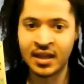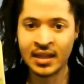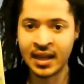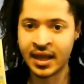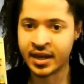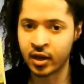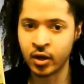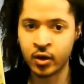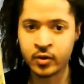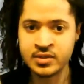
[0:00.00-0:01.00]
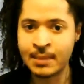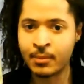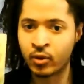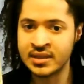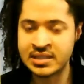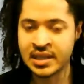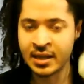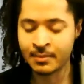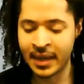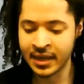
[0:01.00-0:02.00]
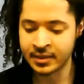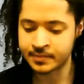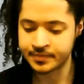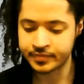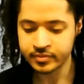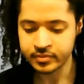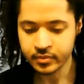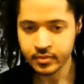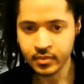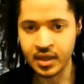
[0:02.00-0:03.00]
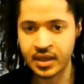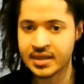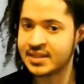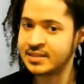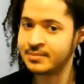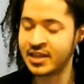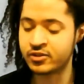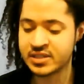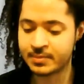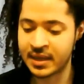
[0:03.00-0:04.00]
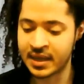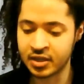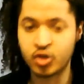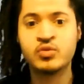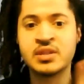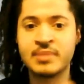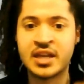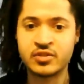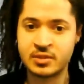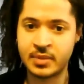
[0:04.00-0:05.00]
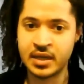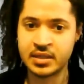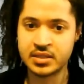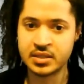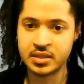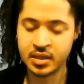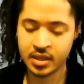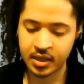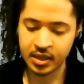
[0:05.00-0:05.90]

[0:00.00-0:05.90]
to let that lion go. Stop holding this lion back, because they demand respect. You demand respect.